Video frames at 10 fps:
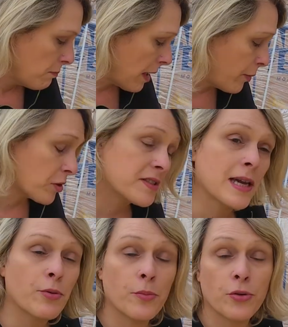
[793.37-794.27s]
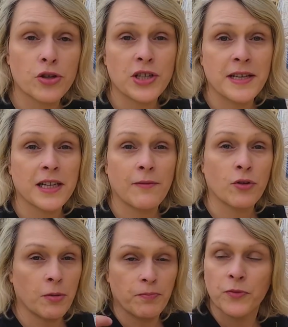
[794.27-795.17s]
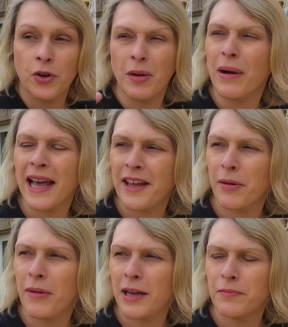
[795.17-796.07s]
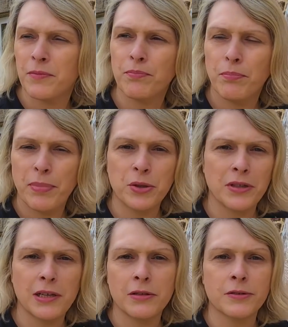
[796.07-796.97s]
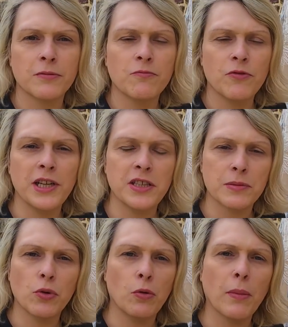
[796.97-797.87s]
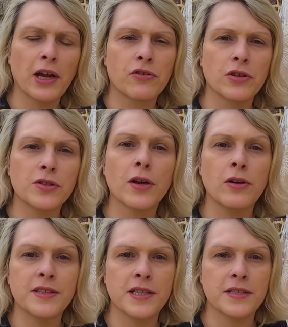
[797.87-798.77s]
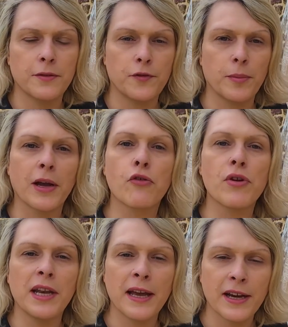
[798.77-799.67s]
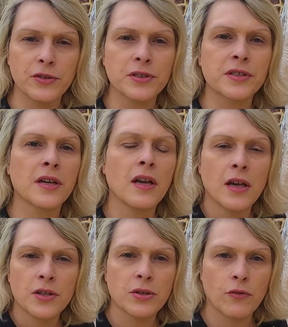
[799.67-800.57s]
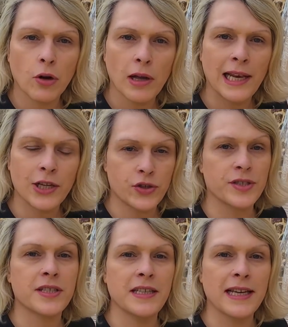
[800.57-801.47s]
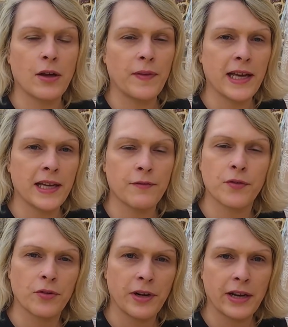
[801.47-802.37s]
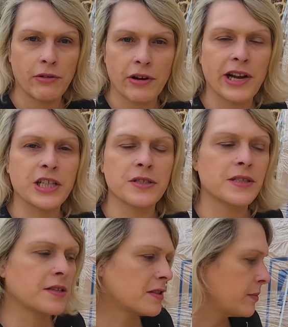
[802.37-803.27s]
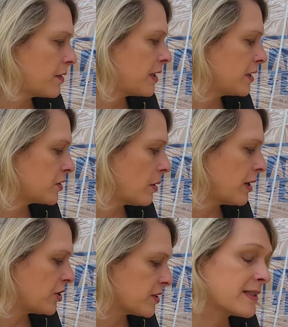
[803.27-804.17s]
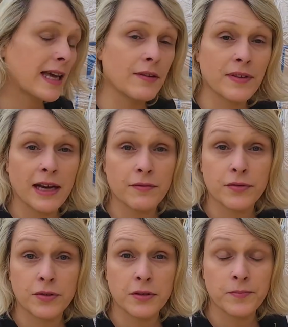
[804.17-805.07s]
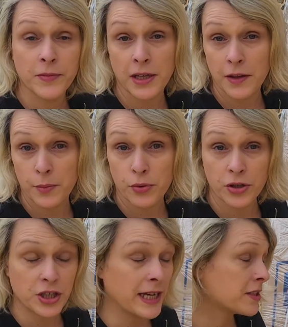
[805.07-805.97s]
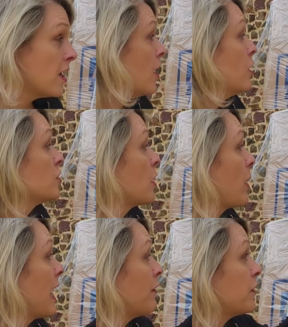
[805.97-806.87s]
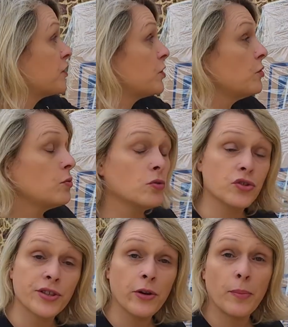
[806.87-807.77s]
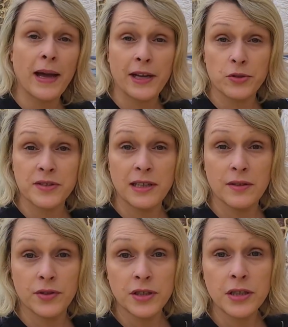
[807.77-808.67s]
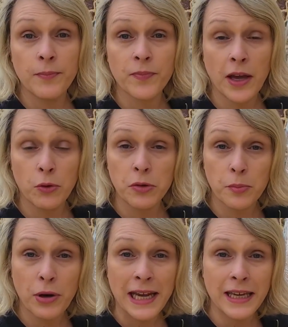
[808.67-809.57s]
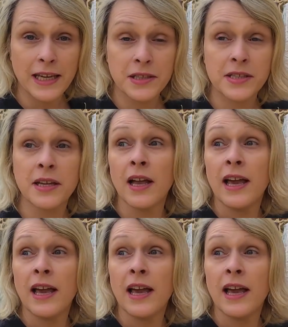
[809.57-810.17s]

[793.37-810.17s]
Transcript: maybe on a separate project. I've got it in my head. I might build a little really small micro solar system for my greenhouse. So I've got electricity down there for an irrigation system and things. So I might just save that for another project. So we had the 2 solar panels delivered and all the brackets,